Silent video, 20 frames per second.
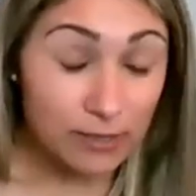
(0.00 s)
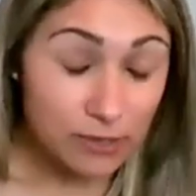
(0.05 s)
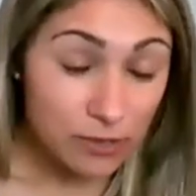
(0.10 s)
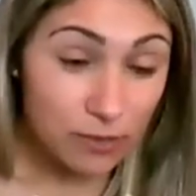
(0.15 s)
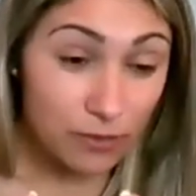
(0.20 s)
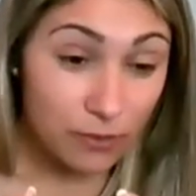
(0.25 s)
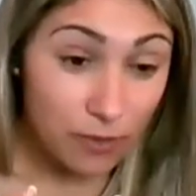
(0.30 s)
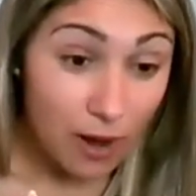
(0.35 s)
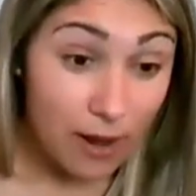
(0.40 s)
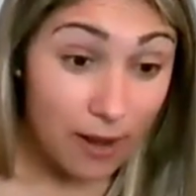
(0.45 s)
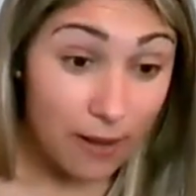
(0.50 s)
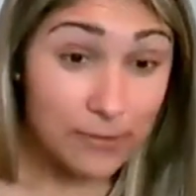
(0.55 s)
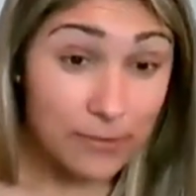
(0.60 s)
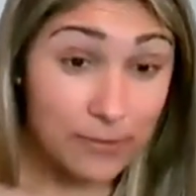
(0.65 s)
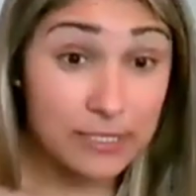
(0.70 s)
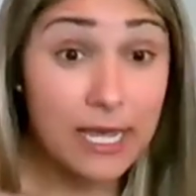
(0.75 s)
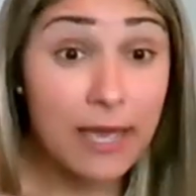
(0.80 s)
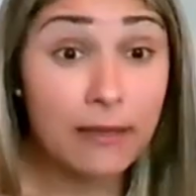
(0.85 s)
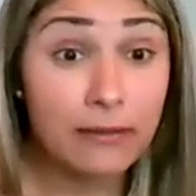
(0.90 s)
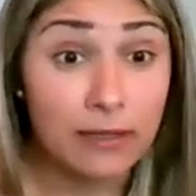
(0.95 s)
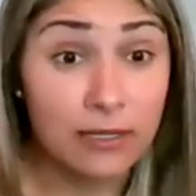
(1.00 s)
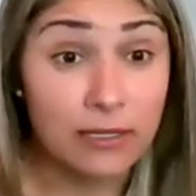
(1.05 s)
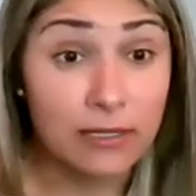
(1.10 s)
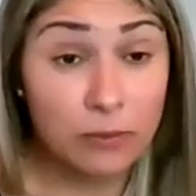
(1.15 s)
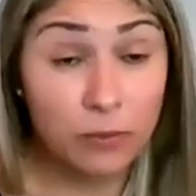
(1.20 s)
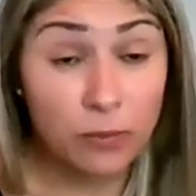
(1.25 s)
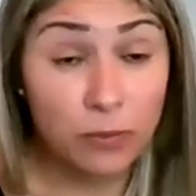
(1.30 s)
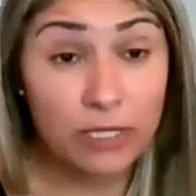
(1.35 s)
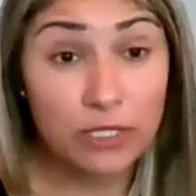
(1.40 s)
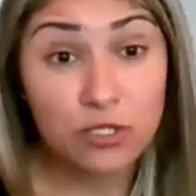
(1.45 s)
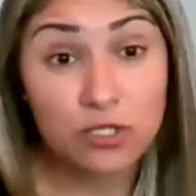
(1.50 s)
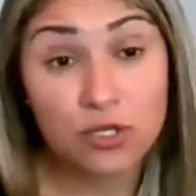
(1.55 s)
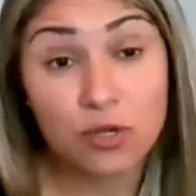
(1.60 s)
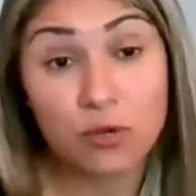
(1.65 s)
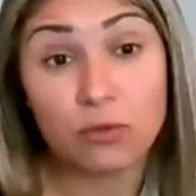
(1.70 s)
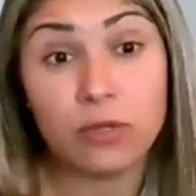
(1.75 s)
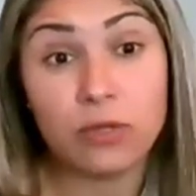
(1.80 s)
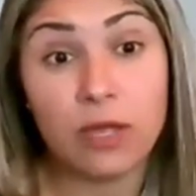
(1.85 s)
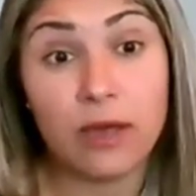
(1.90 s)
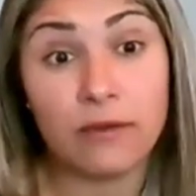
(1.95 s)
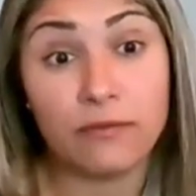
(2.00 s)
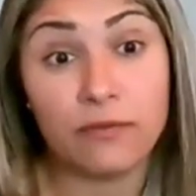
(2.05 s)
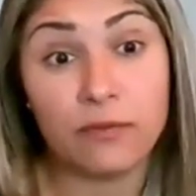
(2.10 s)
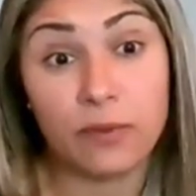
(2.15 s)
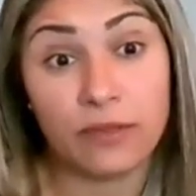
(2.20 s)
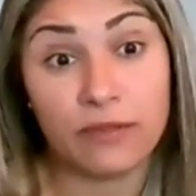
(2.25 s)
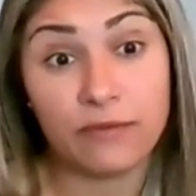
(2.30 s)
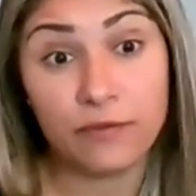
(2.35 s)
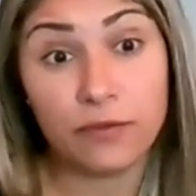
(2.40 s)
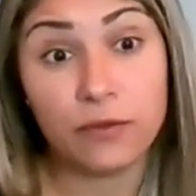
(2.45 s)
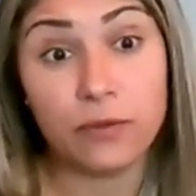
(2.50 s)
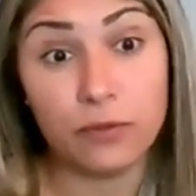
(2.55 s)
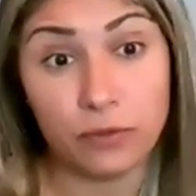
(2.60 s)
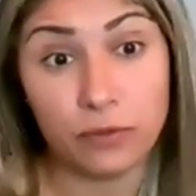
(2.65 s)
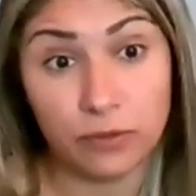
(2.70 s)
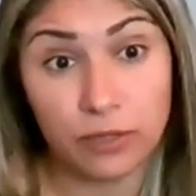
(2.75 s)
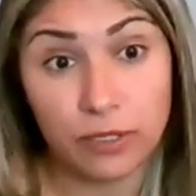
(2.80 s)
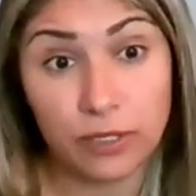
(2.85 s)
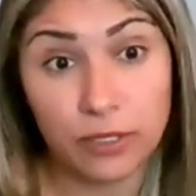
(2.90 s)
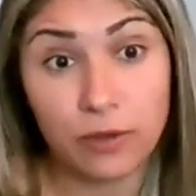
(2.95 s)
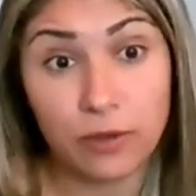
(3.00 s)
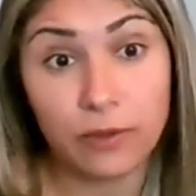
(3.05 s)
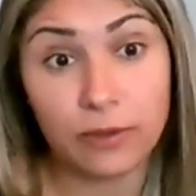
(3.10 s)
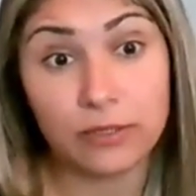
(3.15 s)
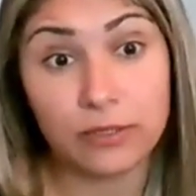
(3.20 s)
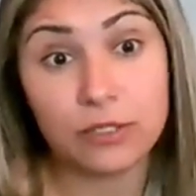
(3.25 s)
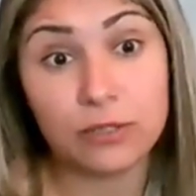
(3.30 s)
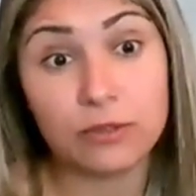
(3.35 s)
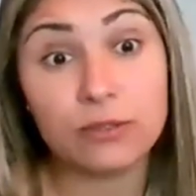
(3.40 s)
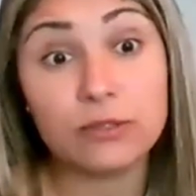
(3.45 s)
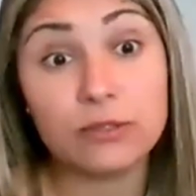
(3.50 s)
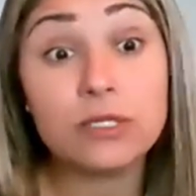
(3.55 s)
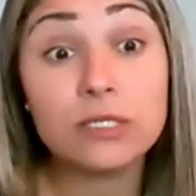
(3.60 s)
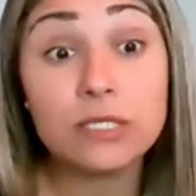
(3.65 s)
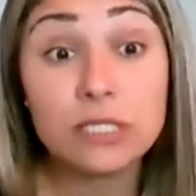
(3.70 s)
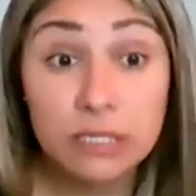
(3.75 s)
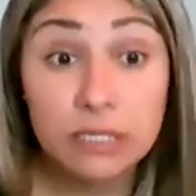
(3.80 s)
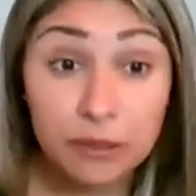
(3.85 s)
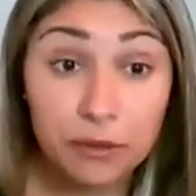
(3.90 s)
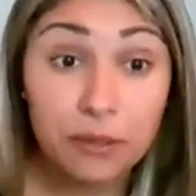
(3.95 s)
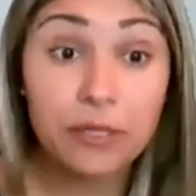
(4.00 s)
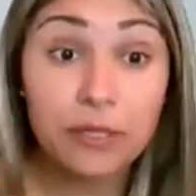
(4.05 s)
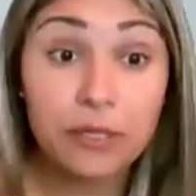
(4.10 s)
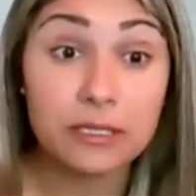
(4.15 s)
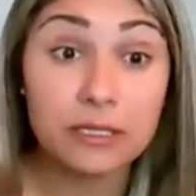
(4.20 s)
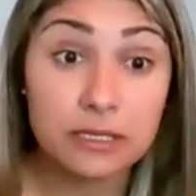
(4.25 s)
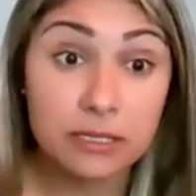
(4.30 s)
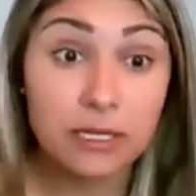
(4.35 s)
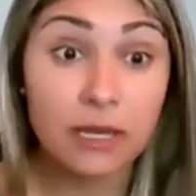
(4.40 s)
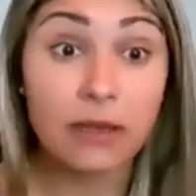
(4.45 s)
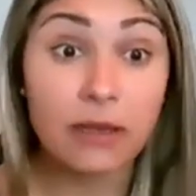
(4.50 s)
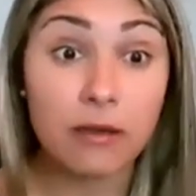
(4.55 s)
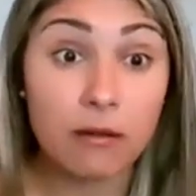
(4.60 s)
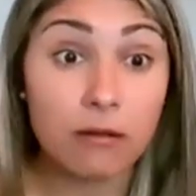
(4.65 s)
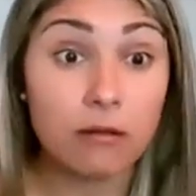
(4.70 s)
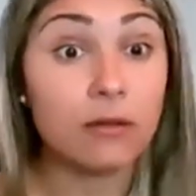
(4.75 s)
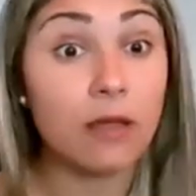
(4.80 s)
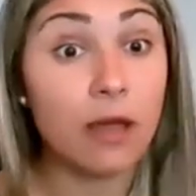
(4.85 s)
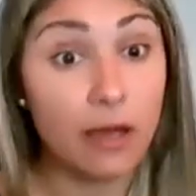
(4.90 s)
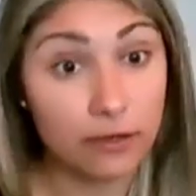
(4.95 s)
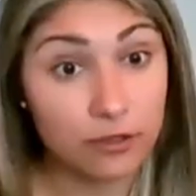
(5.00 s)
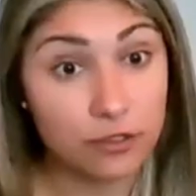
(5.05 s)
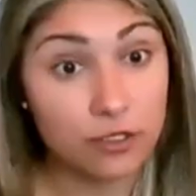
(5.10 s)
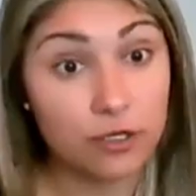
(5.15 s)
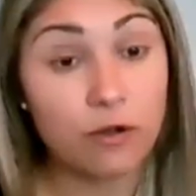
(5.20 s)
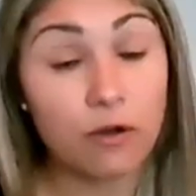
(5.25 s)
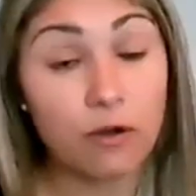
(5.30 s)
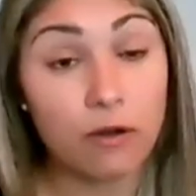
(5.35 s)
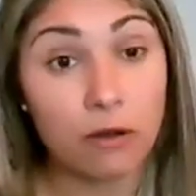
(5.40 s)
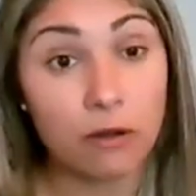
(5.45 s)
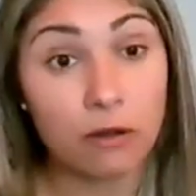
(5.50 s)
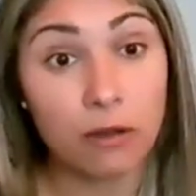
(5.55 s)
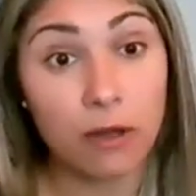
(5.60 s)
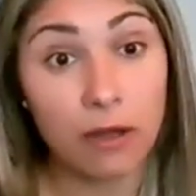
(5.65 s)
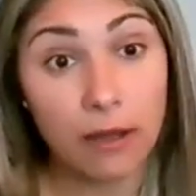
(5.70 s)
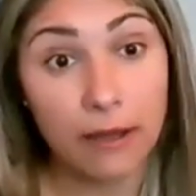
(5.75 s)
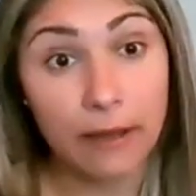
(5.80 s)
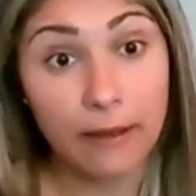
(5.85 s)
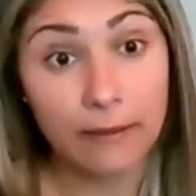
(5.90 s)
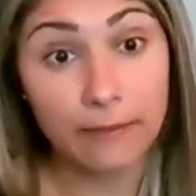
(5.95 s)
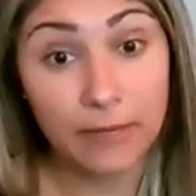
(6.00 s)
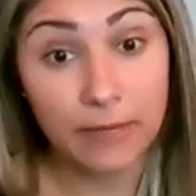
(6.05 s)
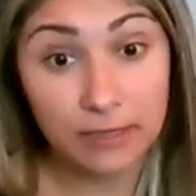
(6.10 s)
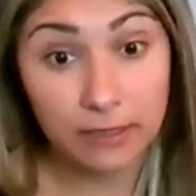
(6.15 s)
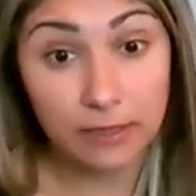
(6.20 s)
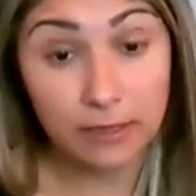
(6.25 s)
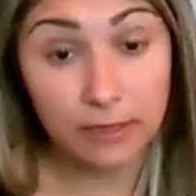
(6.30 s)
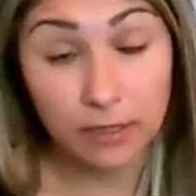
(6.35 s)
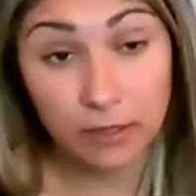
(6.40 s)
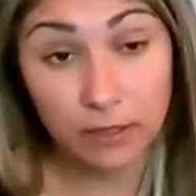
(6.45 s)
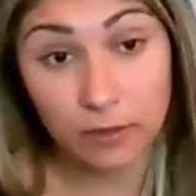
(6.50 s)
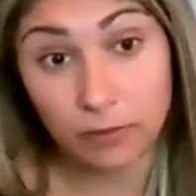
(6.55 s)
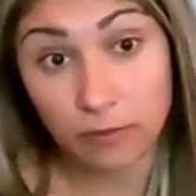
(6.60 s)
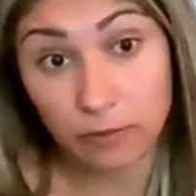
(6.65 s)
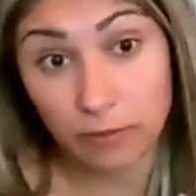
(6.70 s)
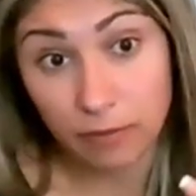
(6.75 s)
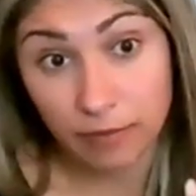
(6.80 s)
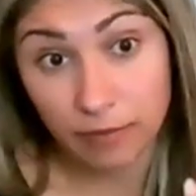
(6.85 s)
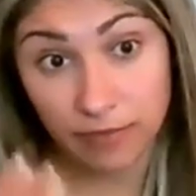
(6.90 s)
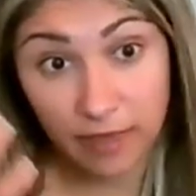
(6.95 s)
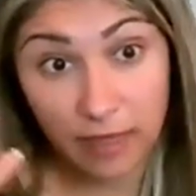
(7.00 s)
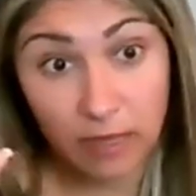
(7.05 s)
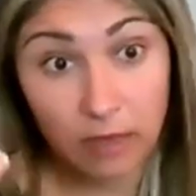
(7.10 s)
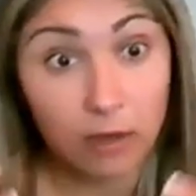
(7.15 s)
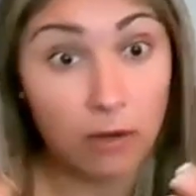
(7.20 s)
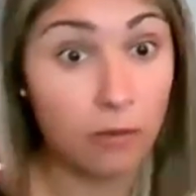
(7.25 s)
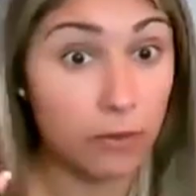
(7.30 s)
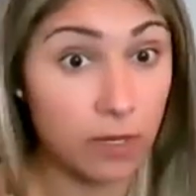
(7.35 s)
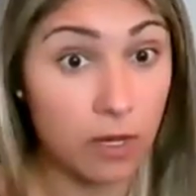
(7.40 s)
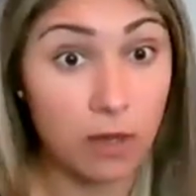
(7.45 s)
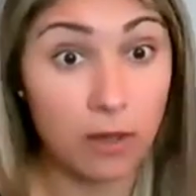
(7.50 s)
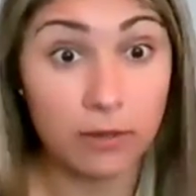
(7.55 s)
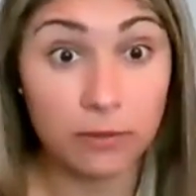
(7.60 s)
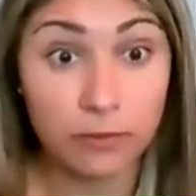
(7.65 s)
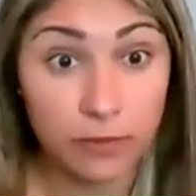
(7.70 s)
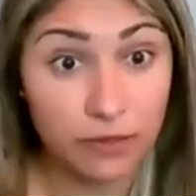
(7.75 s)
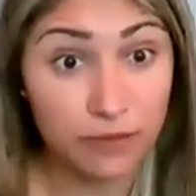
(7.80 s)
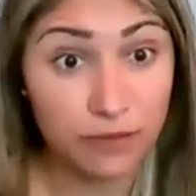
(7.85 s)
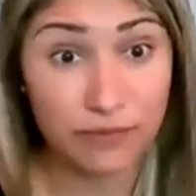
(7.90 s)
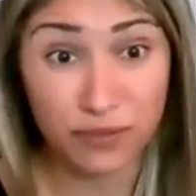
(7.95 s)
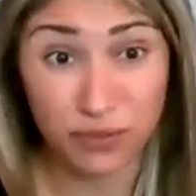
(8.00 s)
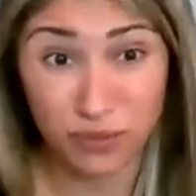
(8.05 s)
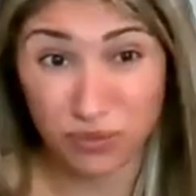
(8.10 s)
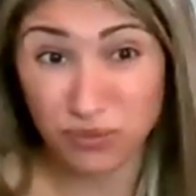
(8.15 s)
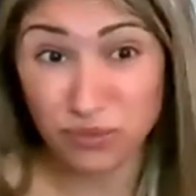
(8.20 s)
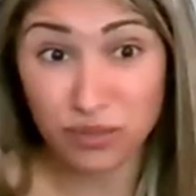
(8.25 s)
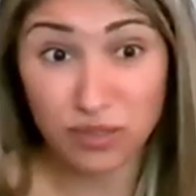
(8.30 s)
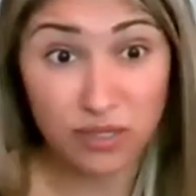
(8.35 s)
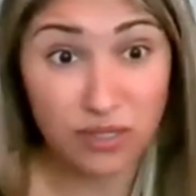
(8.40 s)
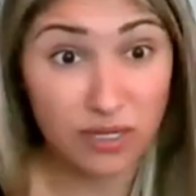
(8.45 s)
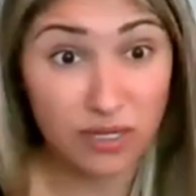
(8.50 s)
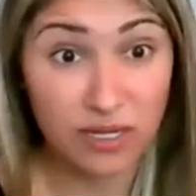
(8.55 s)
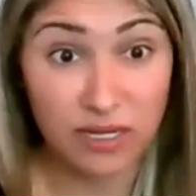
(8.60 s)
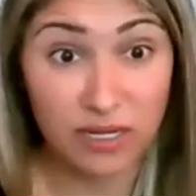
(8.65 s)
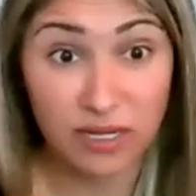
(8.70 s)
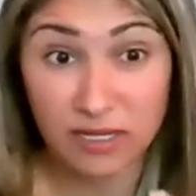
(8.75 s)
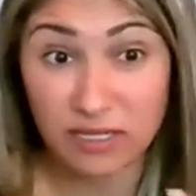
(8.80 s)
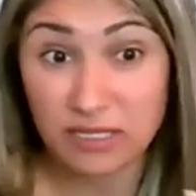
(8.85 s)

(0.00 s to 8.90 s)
So I'm Italian, and we show love with food, you know, and so mm-hmm. there's a serious psychological, um, uh, you know, thing going on with food, mm-hmm.